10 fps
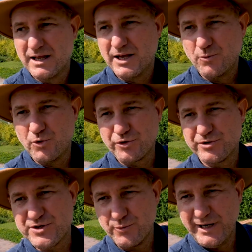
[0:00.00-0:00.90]
Yeah, water
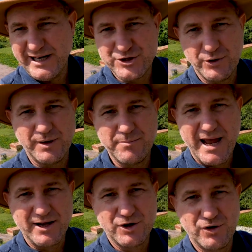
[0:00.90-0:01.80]
is a real issue in
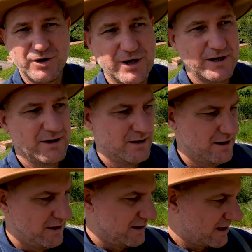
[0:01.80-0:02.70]
Bangkok.
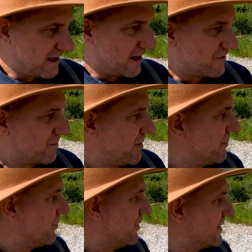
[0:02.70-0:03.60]
That's
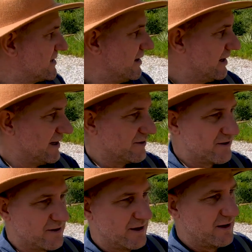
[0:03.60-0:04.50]
probably why
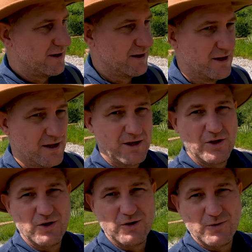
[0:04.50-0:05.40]
Thailand's
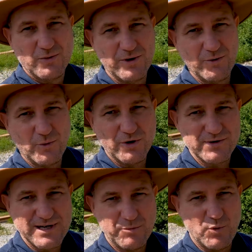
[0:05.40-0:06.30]
one of the
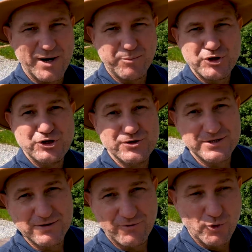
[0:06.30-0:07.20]
world's #1
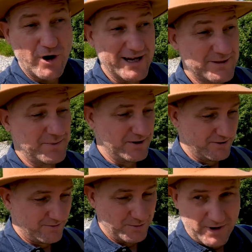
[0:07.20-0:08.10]
producers of rice,
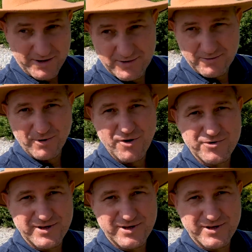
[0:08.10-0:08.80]
because rice grows